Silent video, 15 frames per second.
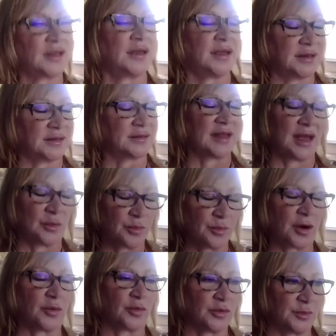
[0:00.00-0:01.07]
and that
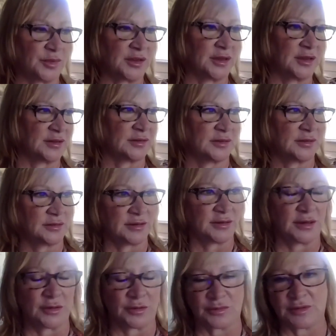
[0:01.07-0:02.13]
part would be,
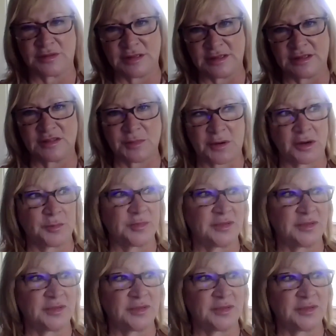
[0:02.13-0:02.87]
the tedious part.